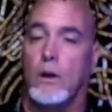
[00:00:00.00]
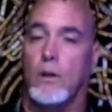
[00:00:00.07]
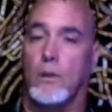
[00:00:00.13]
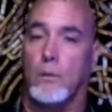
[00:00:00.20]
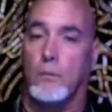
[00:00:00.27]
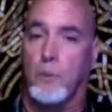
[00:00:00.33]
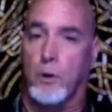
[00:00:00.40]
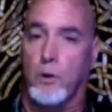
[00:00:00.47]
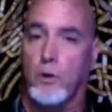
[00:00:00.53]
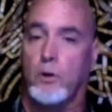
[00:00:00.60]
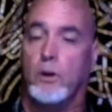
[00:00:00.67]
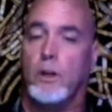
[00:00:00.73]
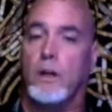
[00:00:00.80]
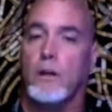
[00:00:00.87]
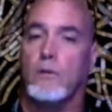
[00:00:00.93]
The
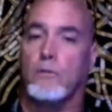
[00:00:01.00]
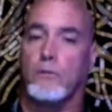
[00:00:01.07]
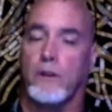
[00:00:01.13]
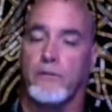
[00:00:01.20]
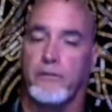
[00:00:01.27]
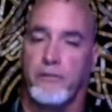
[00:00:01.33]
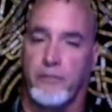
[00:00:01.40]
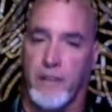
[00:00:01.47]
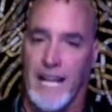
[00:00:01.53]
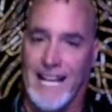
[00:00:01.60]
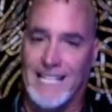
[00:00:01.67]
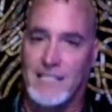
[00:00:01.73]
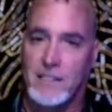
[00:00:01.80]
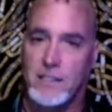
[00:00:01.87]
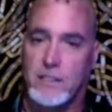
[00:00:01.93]
moon
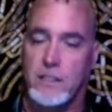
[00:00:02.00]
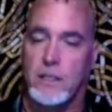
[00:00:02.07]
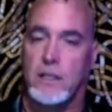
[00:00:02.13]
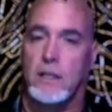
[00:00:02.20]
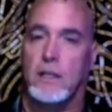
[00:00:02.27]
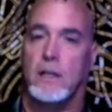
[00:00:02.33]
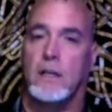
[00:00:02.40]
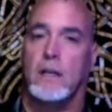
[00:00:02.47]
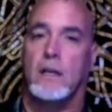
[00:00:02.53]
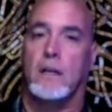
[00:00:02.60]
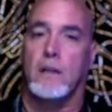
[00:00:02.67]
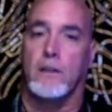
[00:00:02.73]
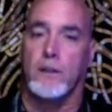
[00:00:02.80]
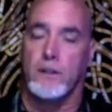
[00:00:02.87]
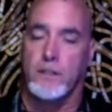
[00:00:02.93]
reflects
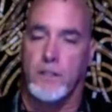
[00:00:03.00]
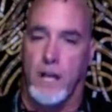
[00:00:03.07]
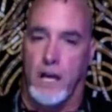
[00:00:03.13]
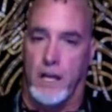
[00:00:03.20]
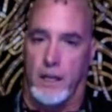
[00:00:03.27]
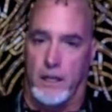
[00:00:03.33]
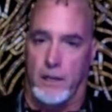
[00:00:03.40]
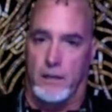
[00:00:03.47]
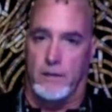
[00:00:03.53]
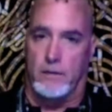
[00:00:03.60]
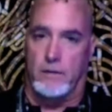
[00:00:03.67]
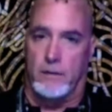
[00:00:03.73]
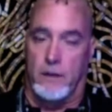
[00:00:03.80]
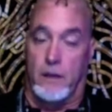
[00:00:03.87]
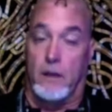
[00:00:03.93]
the sun.
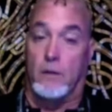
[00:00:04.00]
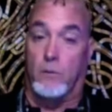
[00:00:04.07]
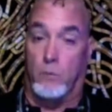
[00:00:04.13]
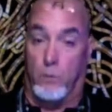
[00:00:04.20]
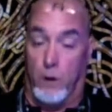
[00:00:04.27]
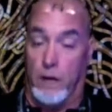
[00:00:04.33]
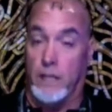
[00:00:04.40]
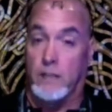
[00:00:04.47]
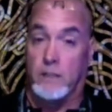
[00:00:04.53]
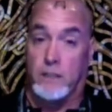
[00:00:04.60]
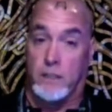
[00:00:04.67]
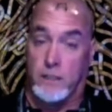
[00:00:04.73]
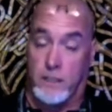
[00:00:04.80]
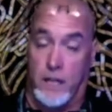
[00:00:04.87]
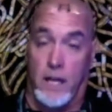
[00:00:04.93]
What is
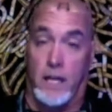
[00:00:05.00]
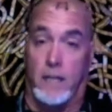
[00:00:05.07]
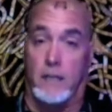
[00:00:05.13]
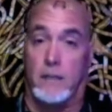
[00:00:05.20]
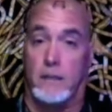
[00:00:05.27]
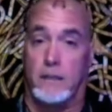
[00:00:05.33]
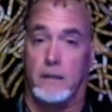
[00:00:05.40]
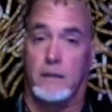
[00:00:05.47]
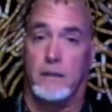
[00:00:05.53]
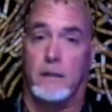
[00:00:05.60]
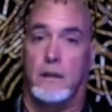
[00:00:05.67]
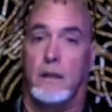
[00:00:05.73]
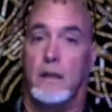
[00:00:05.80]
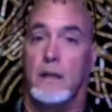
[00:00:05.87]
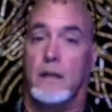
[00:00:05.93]
the sun?
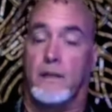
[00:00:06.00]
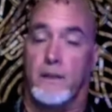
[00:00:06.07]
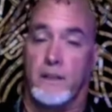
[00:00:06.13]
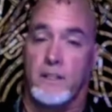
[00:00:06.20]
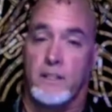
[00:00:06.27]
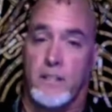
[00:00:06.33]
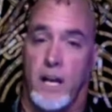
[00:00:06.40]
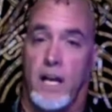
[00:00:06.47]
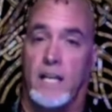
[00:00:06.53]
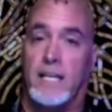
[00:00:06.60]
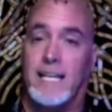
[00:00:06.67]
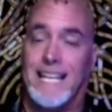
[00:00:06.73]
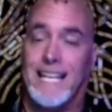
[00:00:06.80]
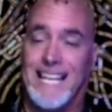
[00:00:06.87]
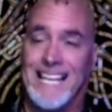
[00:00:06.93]
The
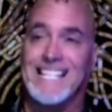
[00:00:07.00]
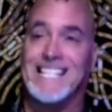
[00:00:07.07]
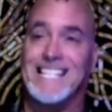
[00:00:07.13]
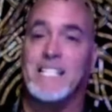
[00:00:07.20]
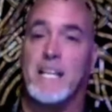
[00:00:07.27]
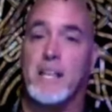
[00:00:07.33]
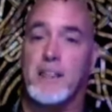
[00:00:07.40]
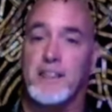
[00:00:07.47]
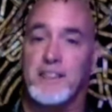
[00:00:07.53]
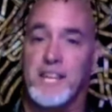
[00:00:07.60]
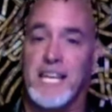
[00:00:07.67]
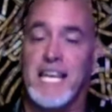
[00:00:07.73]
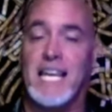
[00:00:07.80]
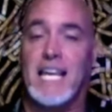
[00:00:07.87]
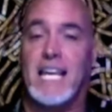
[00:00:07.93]
sun is
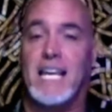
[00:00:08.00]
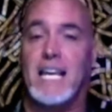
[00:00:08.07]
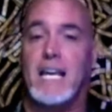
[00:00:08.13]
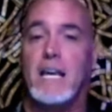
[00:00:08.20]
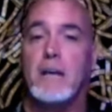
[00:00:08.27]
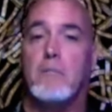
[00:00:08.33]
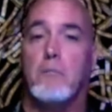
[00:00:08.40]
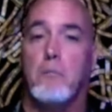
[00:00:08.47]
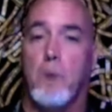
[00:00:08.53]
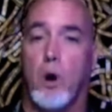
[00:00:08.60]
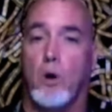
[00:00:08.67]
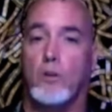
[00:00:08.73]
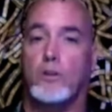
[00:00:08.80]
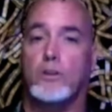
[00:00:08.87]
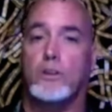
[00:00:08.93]
the
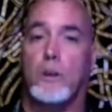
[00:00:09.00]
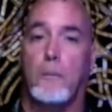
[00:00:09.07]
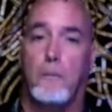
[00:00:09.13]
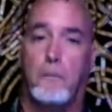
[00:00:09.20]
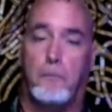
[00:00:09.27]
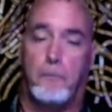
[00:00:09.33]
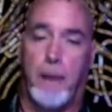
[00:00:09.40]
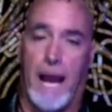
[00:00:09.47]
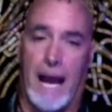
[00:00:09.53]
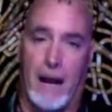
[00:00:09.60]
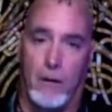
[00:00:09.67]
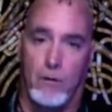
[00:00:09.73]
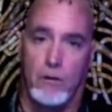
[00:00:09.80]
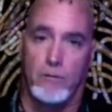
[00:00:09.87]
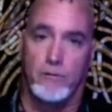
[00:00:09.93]
most
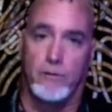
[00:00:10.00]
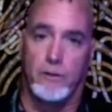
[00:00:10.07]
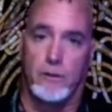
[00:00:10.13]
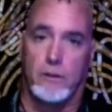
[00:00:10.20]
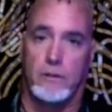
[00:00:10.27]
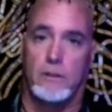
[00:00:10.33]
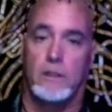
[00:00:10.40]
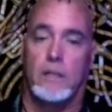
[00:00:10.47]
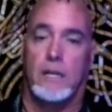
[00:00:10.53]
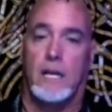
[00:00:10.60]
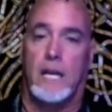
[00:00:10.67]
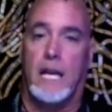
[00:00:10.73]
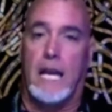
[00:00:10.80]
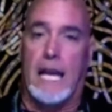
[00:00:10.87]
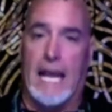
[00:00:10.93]
powerful
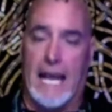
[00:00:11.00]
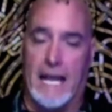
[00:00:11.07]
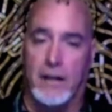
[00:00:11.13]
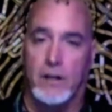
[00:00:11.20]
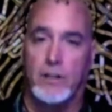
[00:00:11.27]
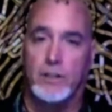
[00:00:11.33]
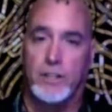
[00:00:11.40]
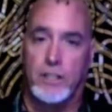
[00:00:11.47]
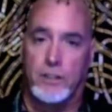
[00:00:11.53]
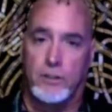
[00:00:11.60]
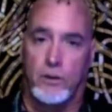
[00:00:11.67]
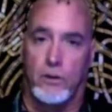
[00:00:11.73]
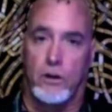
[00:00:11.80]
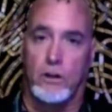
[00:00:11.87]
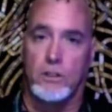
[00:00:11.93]
energy
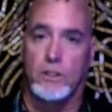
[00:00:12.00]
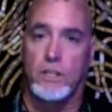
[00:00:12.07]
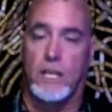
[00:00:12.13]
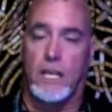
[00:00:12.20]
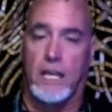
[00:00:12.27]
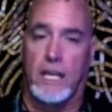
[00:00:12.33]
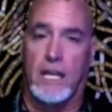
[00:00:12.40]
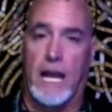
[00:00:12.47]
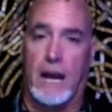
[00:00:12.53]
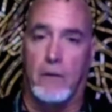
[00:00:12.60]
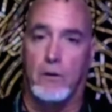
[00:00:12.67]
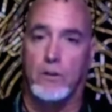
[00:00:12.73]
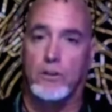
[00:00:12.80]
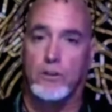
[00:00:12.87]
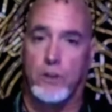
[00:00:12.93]
source in
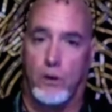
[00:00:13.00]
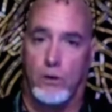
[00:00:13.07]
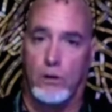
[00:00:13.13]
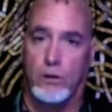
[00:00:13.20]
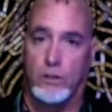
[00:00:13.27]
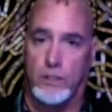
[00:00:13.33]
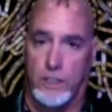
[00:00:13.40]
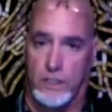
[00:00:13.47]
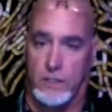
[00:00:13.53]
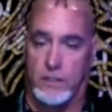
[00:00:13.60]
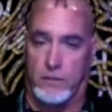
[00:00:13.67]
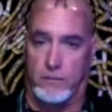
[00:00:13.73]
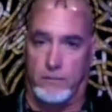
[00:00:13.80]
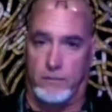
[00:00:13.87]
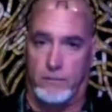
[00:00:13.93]
our solar
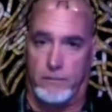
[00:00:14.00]
system.